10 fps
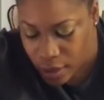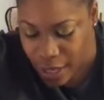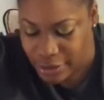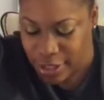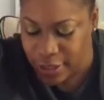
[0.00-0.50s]

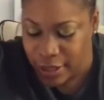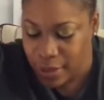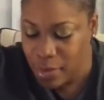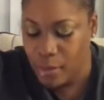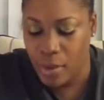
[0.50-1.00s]
I think
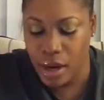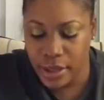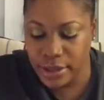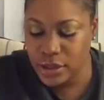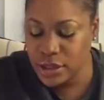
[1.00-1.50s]
Neiman
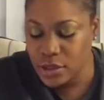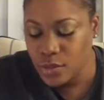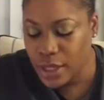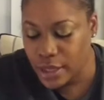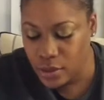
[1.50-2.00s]
Marcus, this is
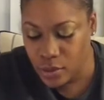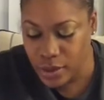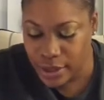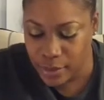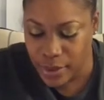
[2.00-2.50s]
what I don't
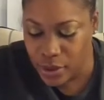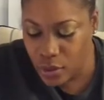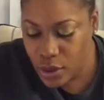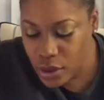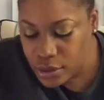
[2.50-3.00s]
like about
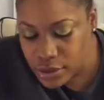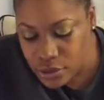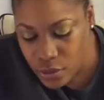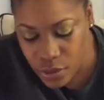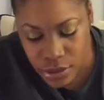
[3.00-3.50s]

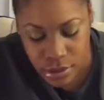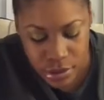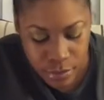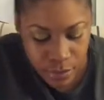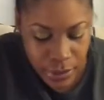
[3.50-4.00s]
certain
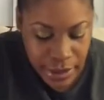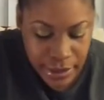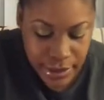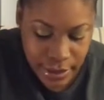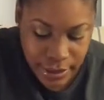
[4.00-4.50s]

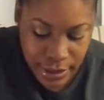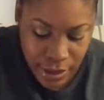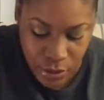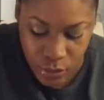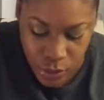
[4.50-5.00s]
places. They
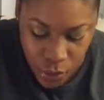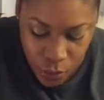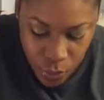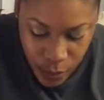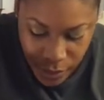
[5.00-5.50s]
don't know
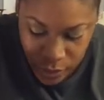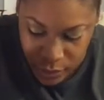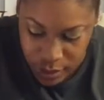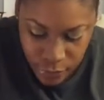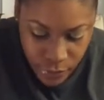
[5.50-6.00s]
what you
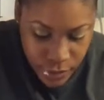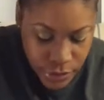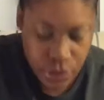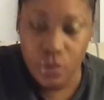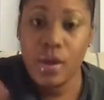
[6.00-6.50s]
need for the
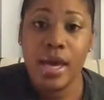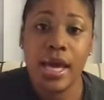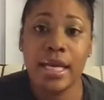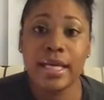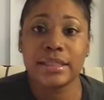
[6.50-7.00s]
shoe,
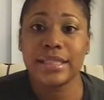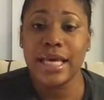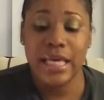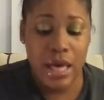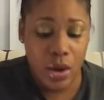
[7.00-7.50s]
and they
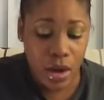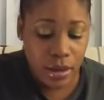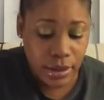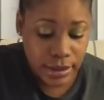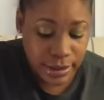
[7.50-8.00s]
take out
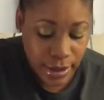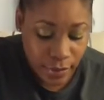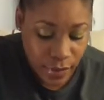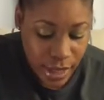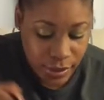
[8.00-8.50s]
all the
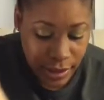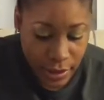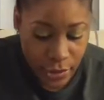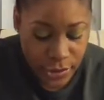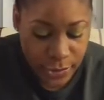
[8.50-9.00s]
stuff. I think
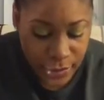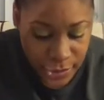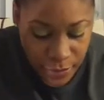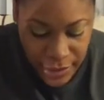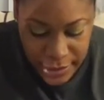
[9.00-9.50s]
there was supposed
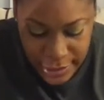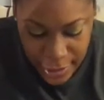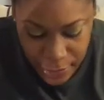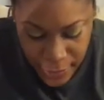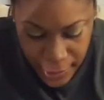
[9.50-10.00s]
to be
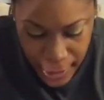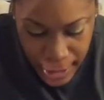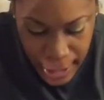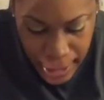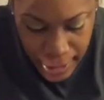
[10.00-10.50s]
something
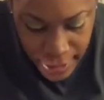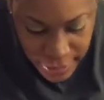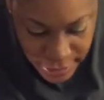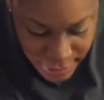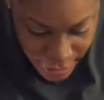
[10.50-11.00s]

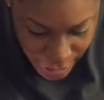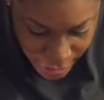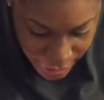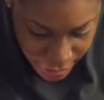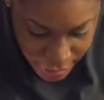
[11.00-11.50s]

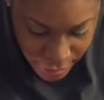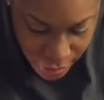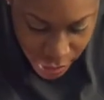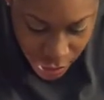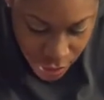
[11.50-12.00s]
inside
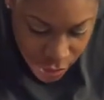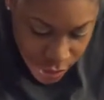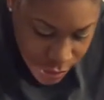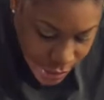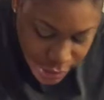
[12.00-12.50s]
here
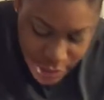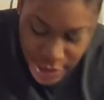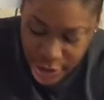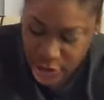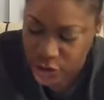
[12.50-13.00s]
that
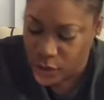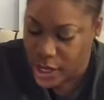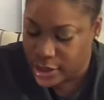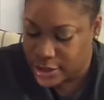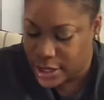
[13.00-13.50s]
tells you
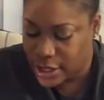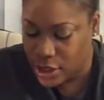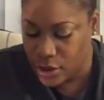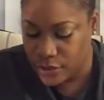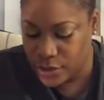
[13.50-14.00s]
how to take
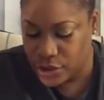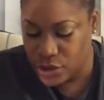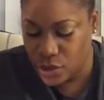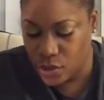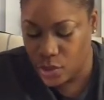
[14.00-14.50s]
care of the
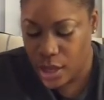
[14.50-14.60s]
shoe,